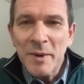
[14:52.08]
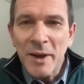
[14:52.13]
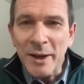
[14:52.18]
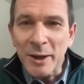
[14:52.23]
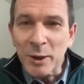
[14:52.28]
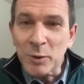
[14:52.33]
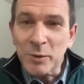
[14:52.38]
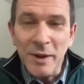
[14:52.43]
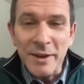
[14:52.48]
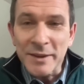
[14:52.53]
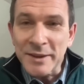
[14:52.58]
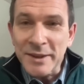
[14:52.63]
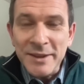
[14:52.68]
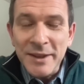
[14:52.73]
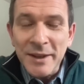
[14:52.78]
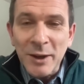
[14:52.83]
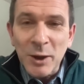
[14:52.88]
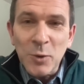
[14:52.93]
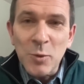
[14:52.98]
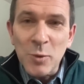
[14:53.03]
And as I
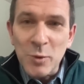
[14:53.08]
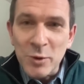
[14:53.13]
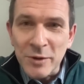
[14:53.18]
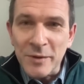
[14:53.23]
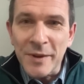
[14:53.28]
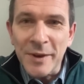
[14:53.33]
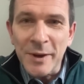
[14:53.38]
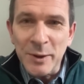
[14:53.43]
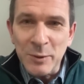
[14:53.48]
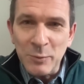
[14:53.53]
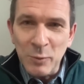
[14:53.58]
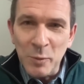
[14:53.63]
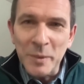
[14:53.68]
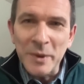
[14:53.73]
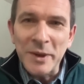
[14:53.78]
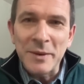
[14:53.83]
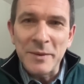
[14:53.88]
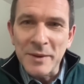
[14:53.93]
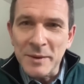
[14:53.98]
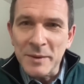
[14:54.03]
said, a quarter of those will
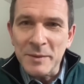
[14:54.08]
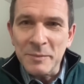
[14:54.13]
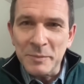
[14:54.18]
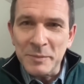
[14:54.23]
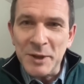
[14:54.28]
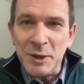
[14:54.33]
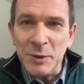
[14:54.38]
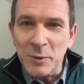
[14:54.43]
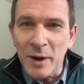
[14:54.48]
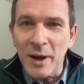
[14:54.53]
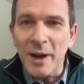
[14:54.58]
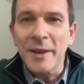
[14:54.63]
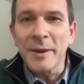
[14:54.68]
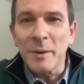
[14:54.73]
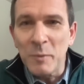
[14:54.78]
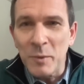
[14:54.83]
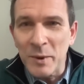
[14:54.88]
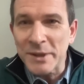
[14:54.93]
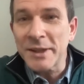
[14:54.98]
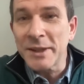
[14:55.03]
be told
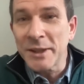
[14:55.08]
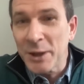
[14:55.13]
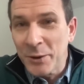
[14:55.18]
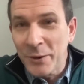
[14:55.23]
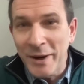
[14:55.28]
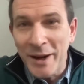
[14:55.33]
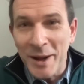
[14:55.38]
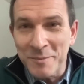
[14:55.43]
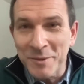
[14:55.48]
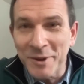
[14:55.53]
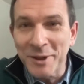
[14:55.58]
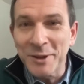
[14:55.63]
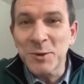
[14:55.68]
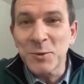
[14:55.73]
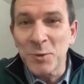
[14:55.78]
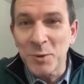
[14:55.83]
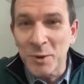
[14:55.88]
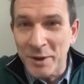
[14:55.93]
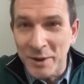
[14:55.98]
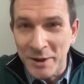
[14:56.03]
either we're sending you an ambulance
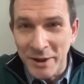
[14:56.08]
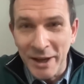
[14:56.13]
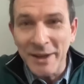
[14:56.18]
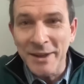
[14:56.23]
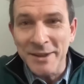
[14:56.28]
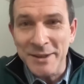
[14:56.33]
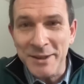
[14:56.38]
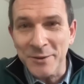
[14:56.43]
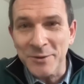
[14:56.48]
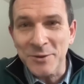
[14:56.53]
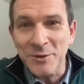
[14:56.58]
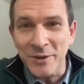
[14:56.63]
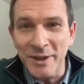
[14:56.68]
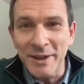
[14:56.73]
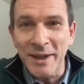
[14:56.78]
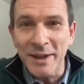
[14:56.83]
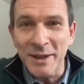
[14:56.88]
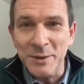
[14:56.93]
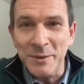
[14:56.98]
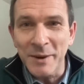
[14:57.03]
or get yourself
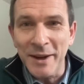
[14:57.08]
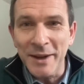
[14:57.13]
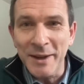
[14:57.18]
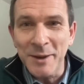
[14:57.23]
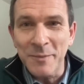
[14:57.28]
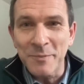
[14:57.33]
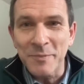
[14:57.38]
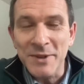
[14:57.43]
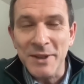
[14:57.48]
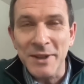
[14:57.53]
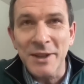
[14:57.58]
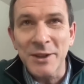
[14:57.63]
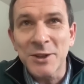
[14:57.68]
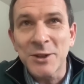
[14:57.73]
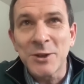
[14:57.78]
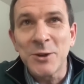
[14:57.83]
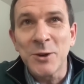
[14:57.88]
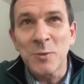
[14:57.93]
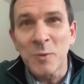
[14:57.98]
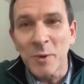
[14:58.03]
straight down to A&E. So they're
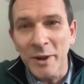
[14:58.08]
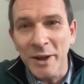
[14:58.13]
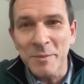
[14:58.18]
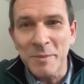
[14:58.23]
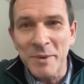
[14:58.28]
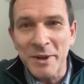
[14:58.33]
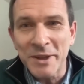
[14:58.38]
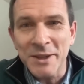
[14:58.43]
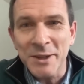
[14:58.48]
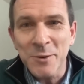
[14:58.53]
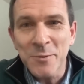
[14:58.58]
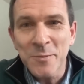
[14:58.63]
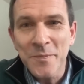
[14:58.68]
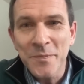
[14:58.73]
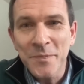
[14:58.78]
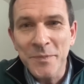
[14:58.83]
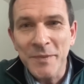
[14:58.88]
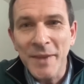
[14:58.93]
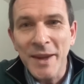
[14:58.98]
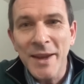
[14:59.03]
just doing what they've been told.
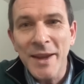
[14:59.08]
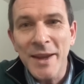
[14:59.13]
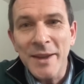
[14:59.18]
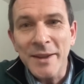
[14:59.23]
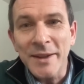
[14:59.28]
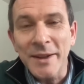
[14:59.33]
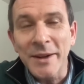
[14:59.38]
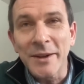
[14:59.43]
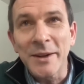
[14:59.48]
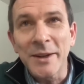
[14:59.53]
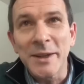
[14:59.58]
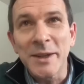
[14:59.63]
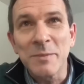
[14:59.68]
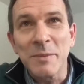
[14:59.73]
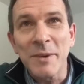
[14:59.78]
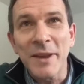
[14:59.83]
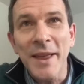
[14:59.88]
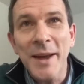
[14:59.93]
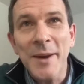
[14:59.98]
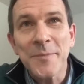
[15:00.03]
They don't need
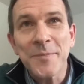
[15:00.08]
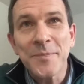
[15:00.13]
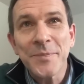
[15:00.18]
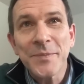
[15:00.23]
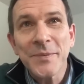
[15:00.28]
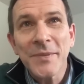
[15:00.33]
to be there.